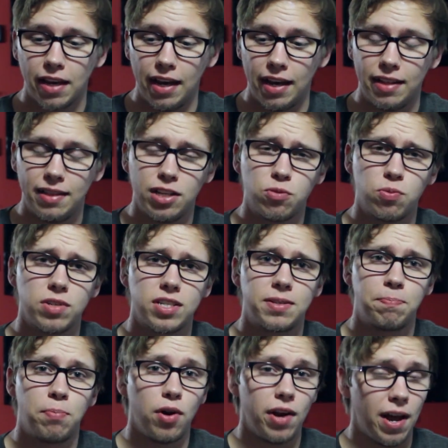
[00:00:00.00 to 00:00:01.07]
And this was
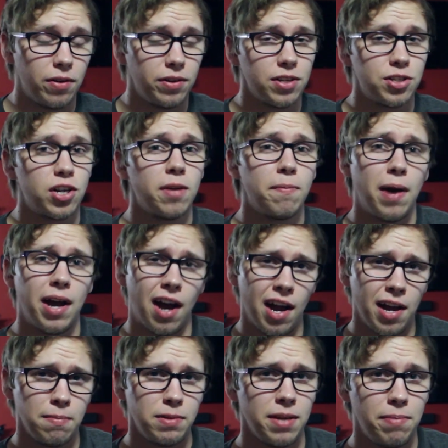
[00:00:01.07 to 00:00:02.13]
put out yesterday by
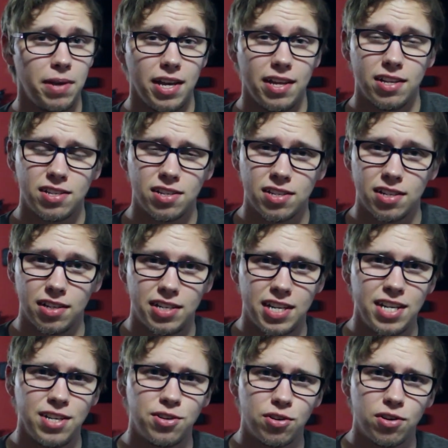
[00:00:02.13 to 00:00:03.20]
IMDb. This is a
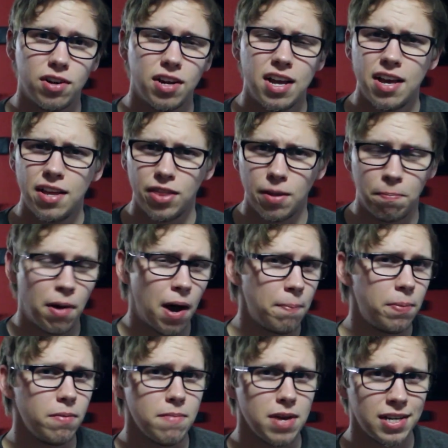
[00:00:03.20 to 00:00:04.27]
teaser, the
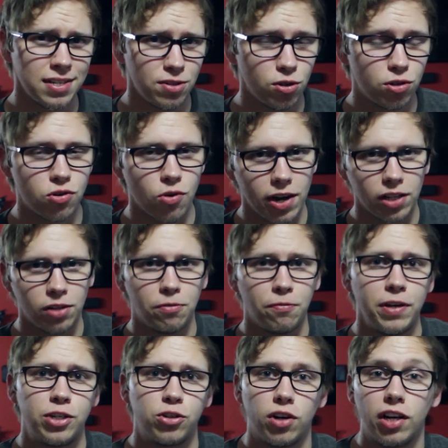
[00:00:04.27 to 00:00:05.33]
Puppet Master trailer
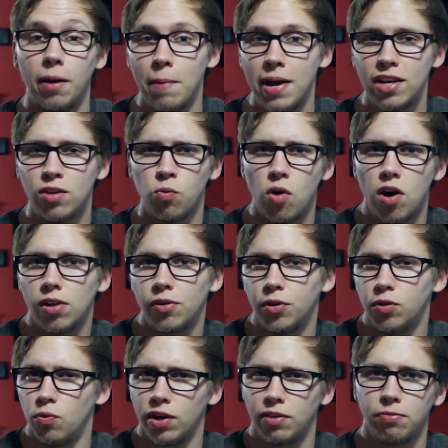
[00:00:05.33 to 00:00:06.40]
featuring Amanda Waller
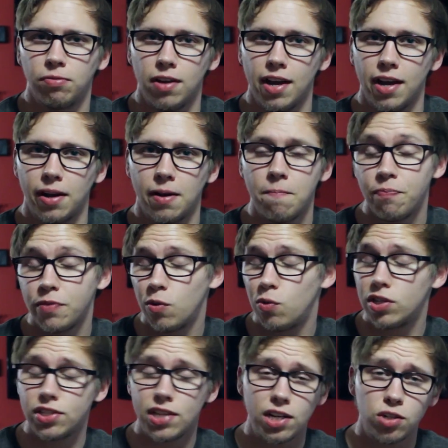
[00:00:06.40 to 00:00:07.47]
and Rick Flag,
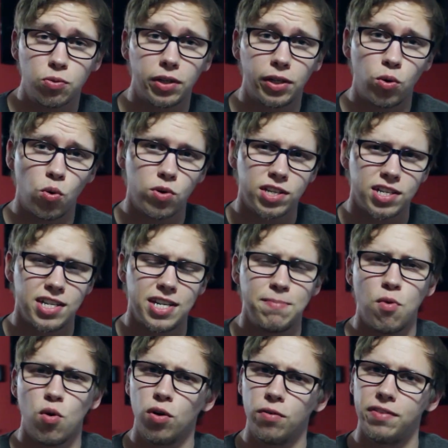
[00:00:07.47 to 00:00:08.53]
which that's really cool to see
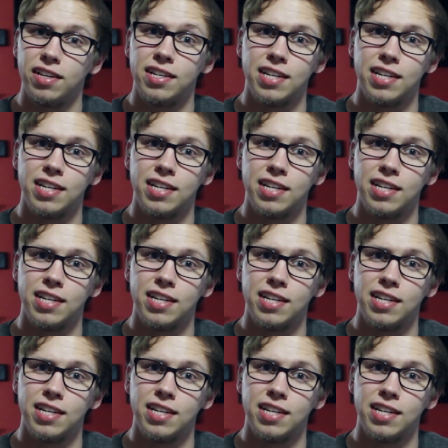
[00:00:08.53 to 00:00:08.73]
more of the